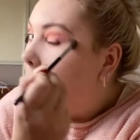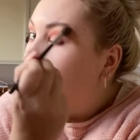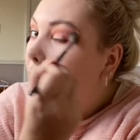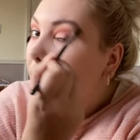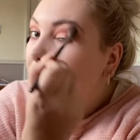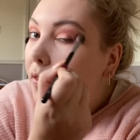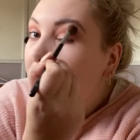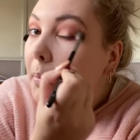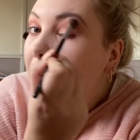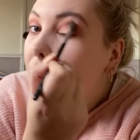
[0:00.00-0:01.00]
just to
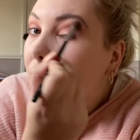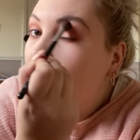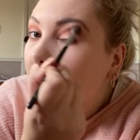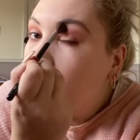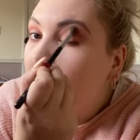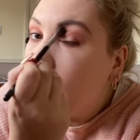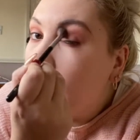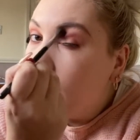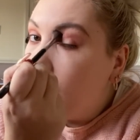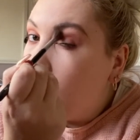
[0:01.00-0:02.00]
make sure there are
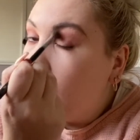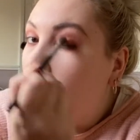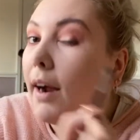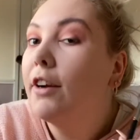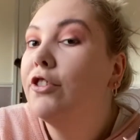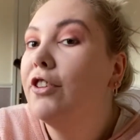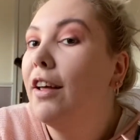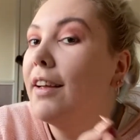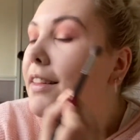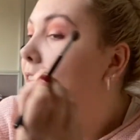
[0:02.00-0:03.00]
no harsh
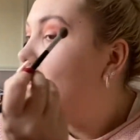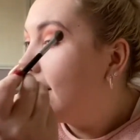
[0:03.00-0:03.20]
lines.